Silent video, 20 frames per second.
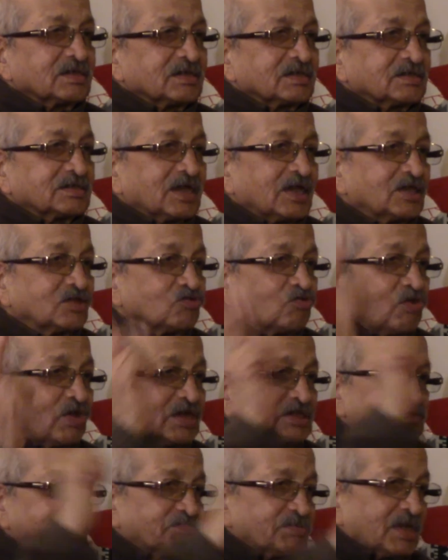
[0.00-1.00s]
There is no
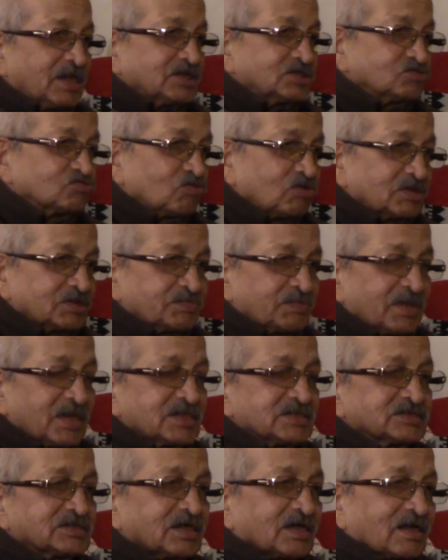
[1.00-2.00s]
experience, no
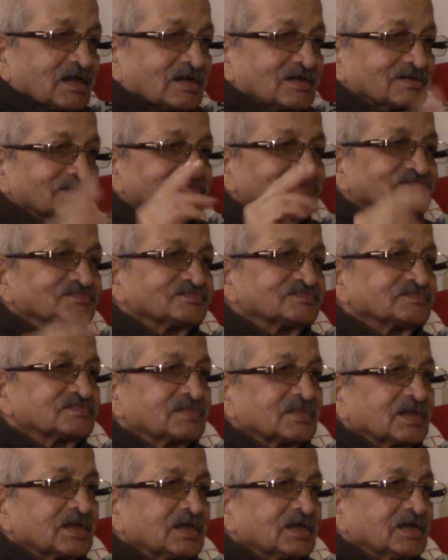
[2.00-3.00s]
experiencer.
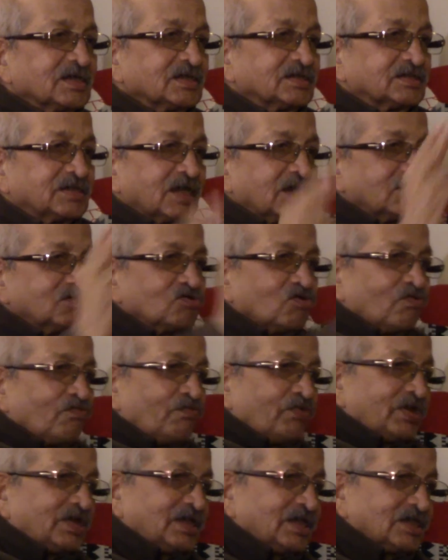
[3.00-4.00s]
There is no
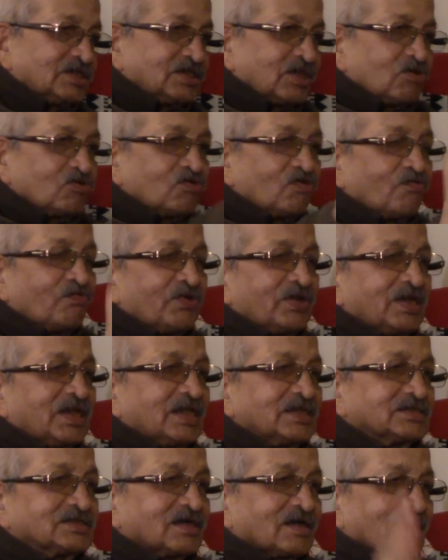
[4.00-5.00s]
witness, there is no
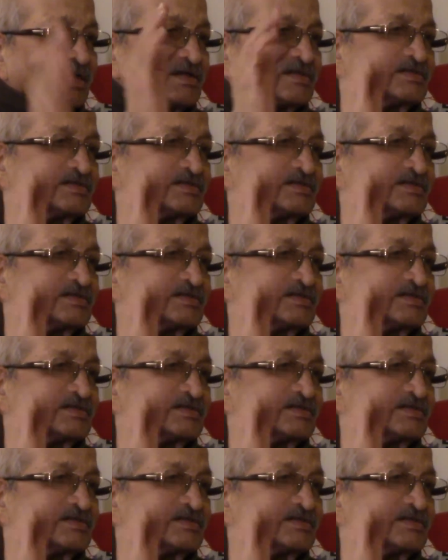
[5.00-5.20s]
witnesser.